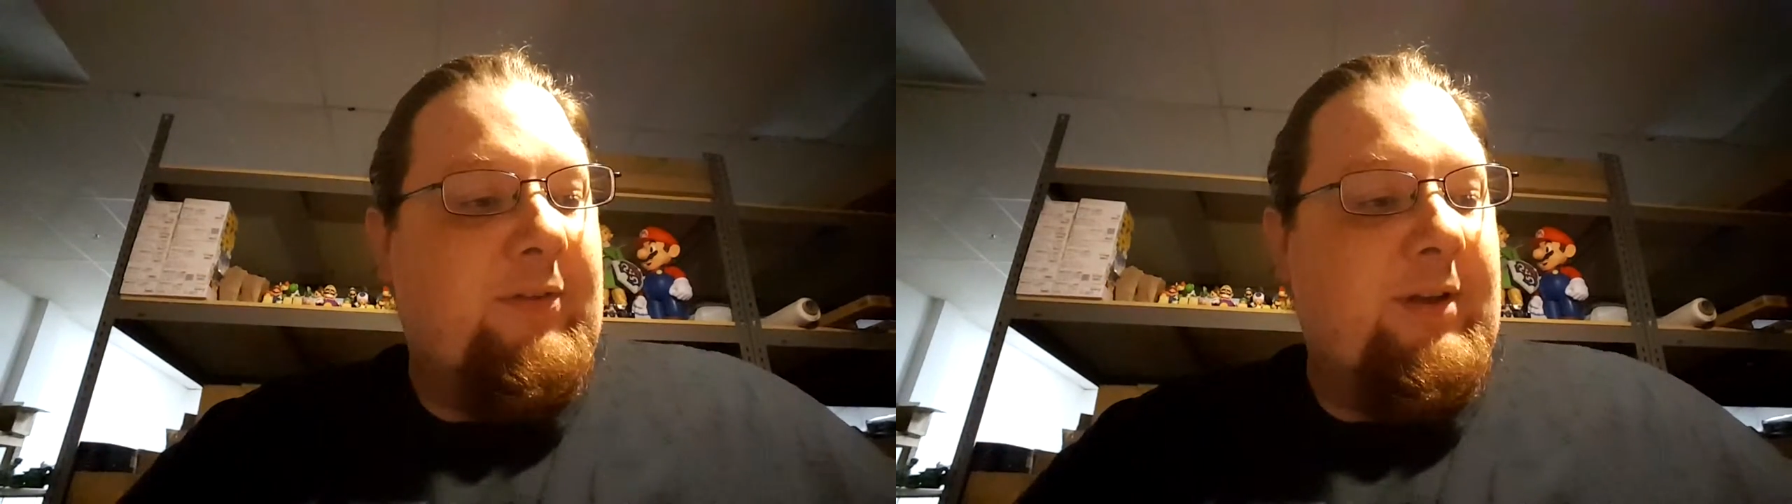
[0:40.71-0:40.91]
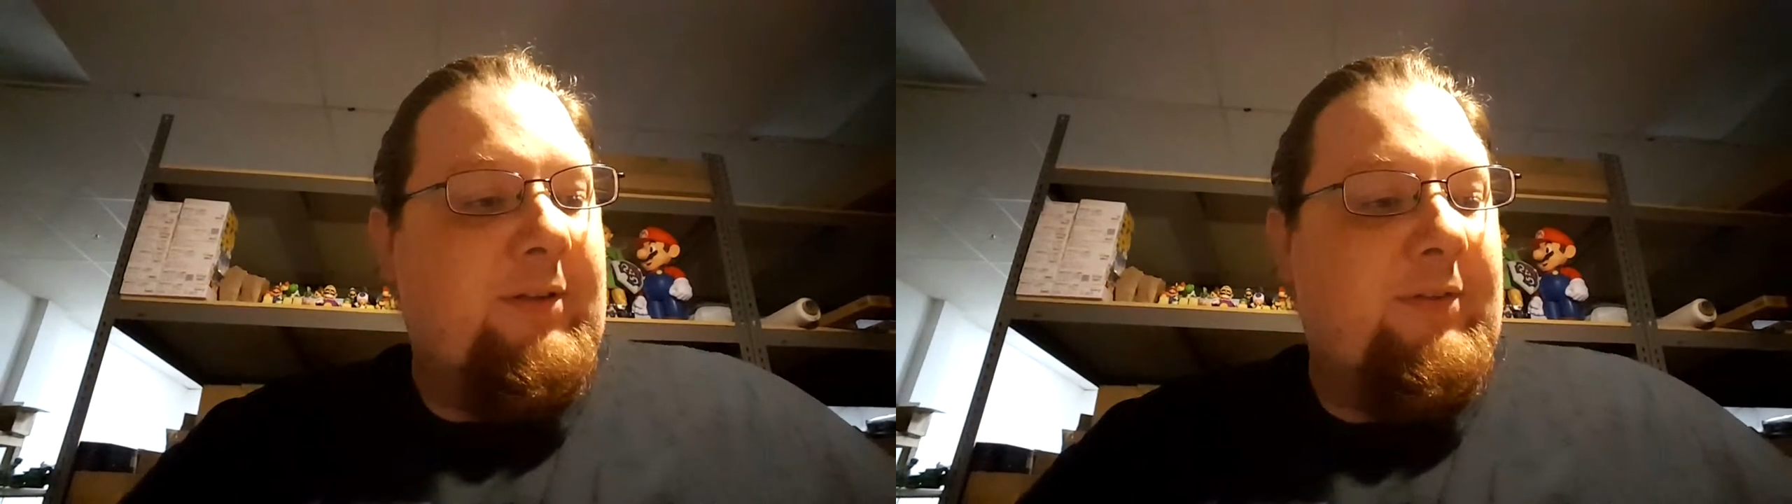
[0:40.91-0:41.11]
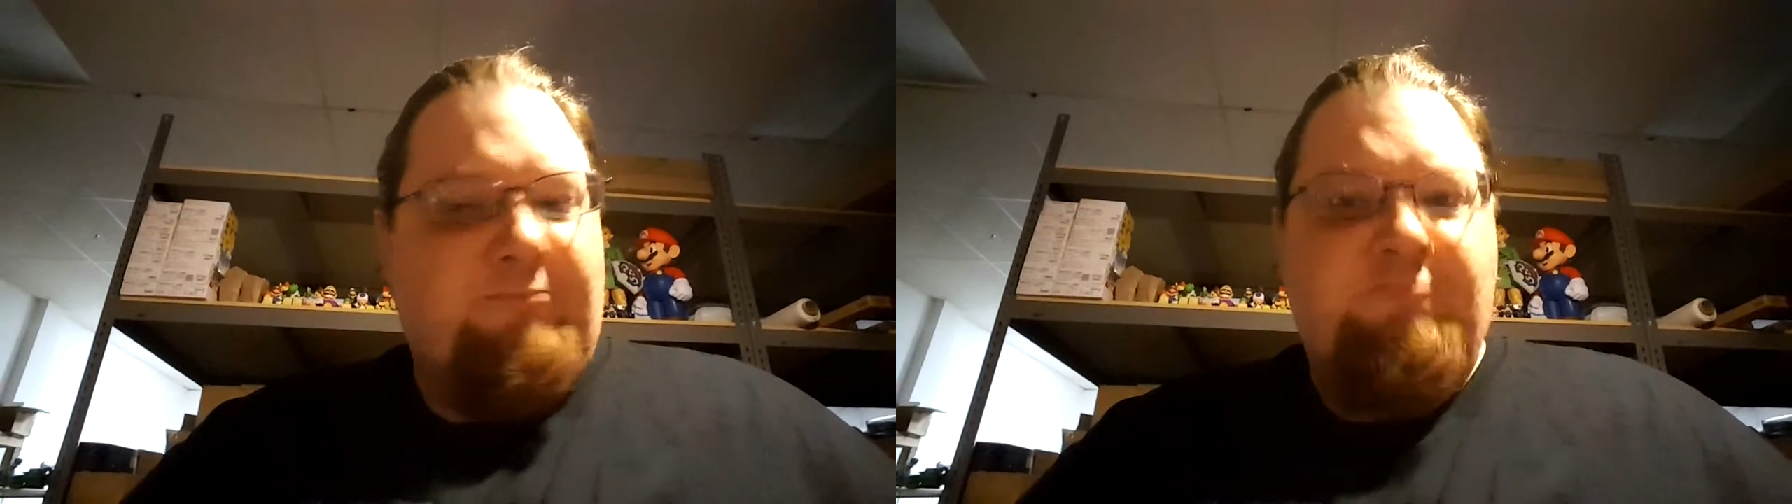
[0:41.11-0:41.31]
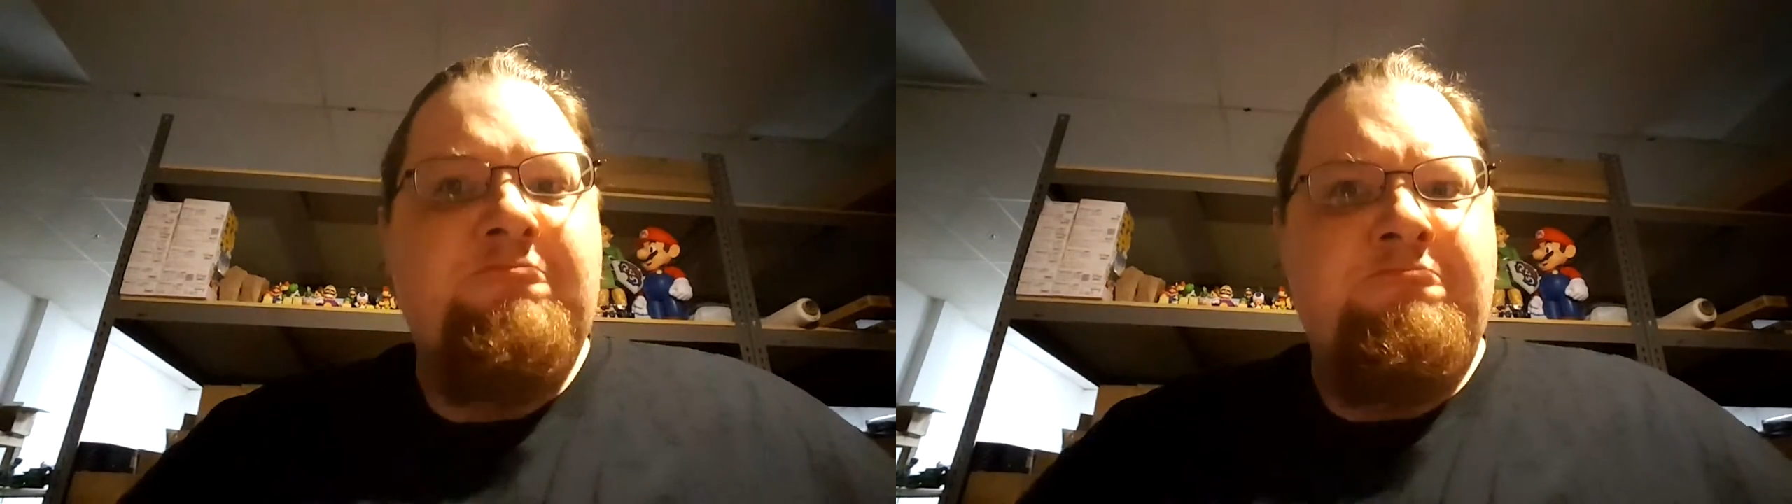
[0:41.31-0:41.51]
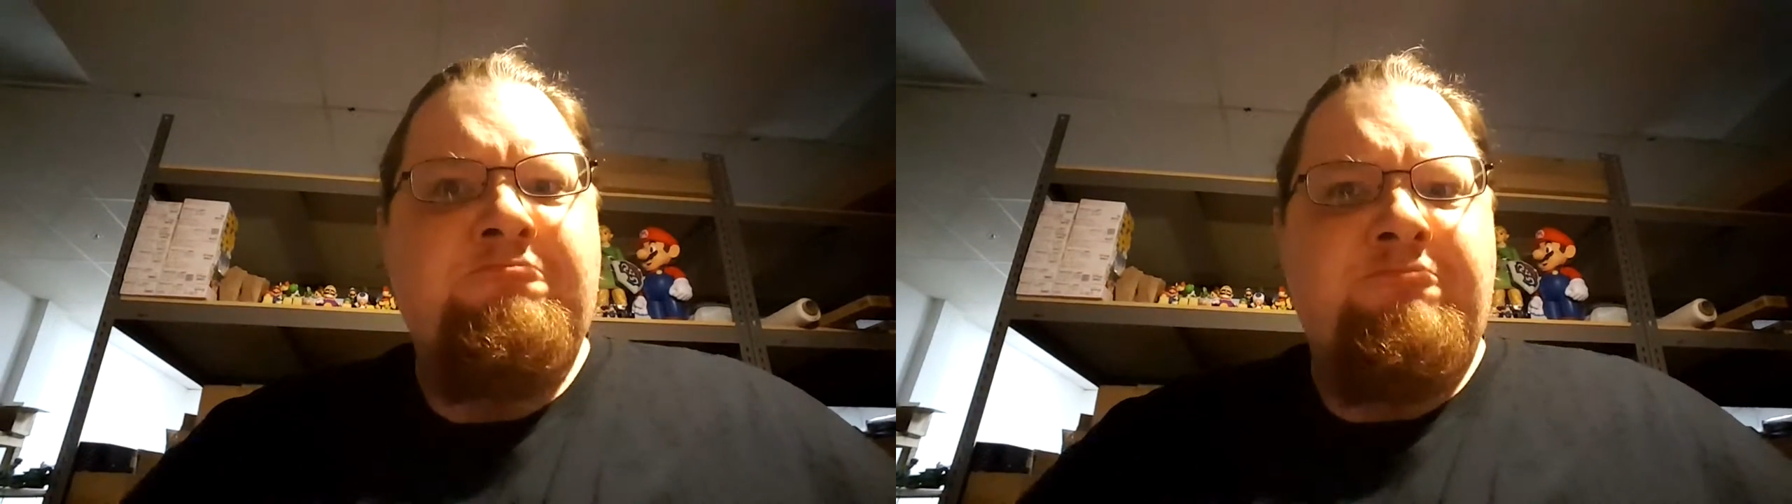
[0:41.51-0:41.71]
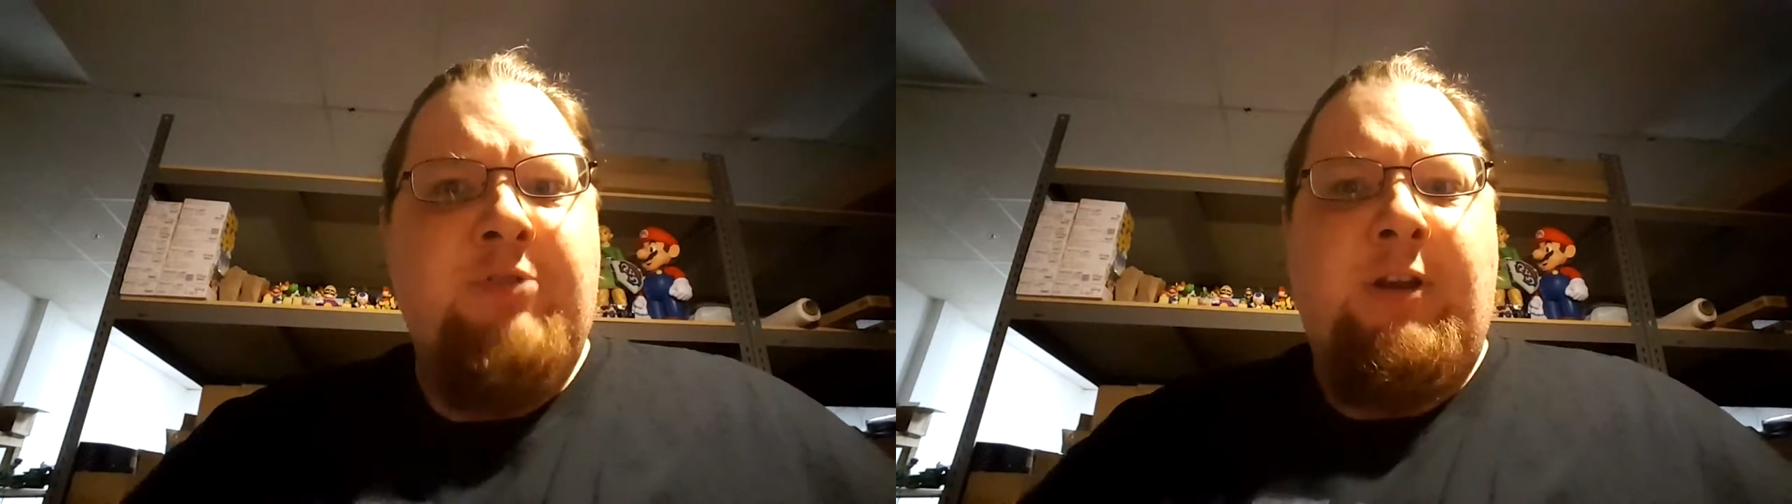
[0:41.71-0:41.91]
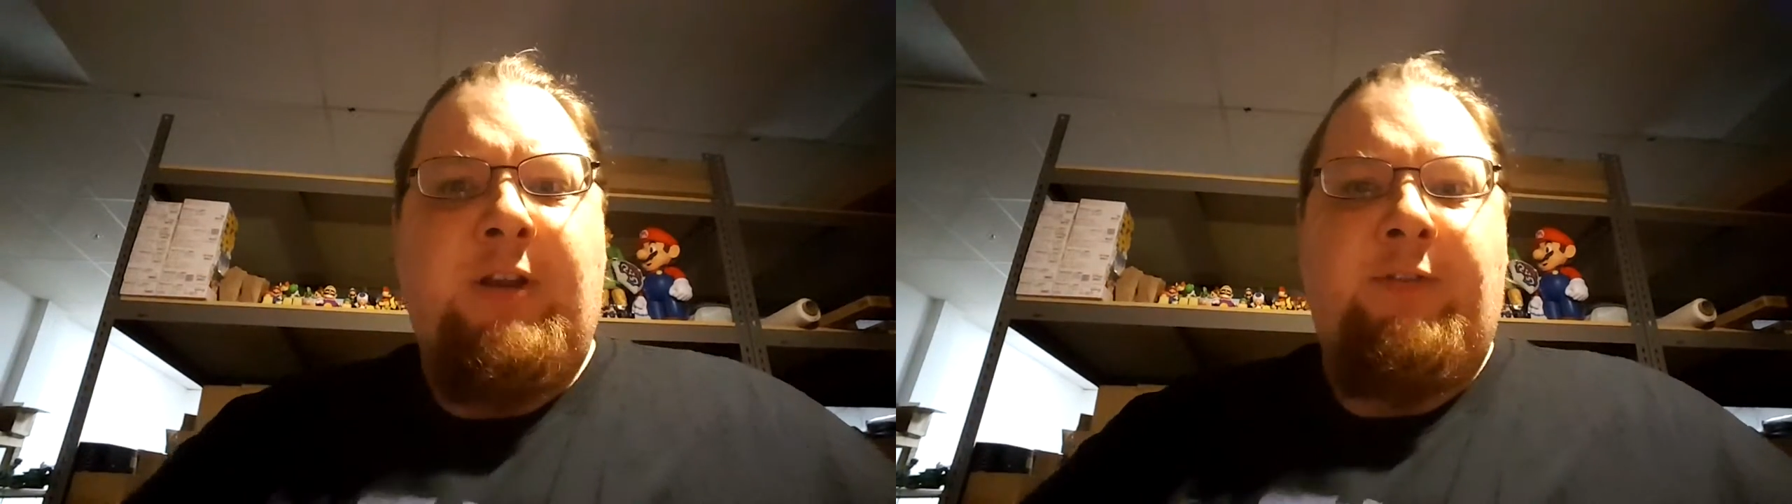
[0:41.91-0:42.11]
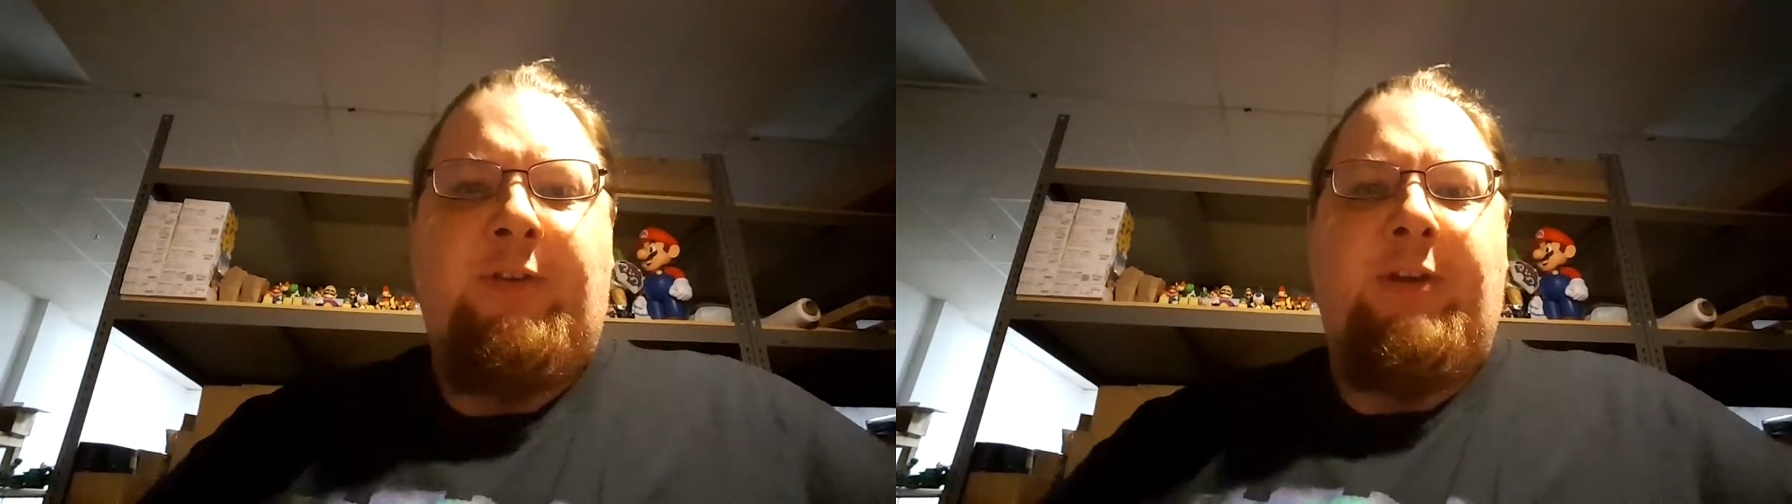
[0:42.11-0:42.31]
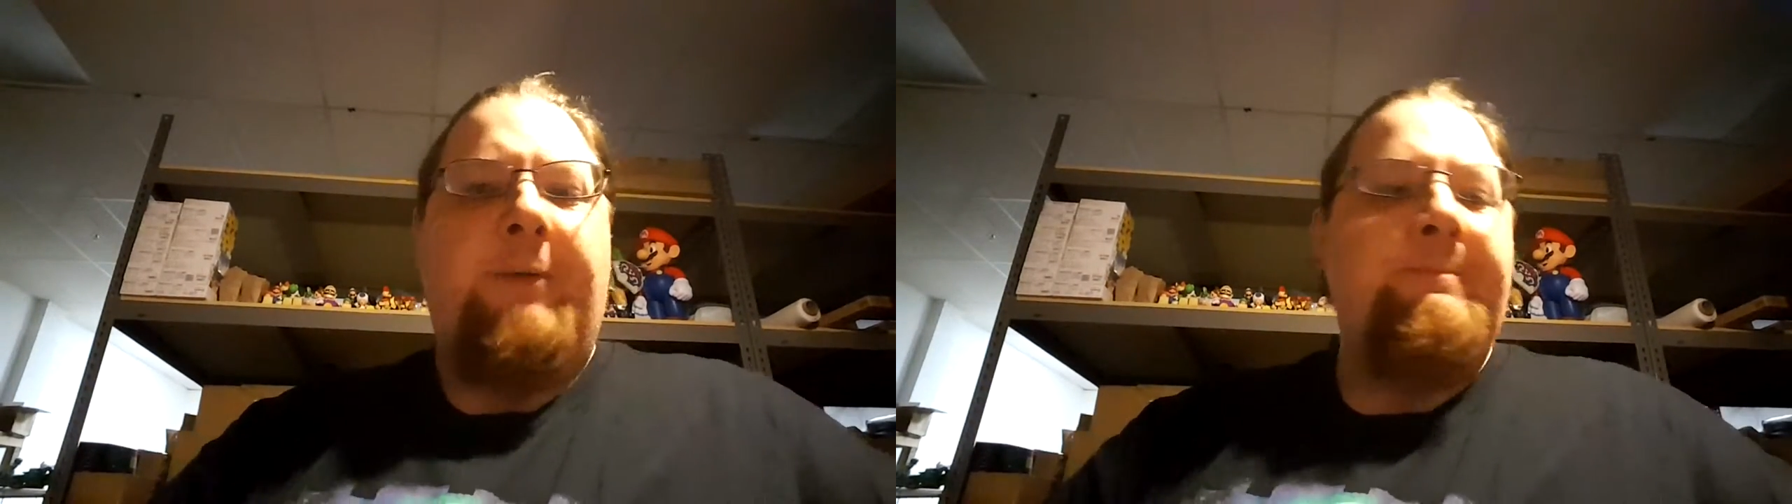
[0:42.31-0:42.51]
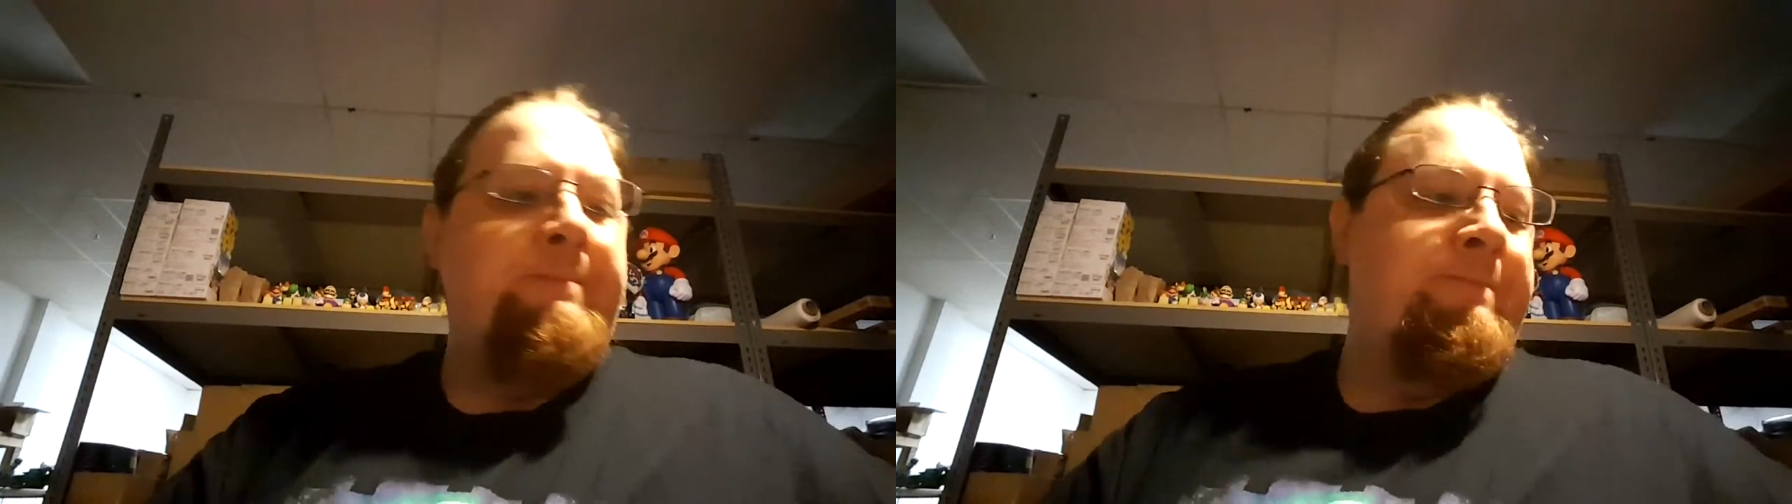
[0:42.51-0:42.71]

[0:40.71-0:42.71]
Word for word: that's pretty decent deal.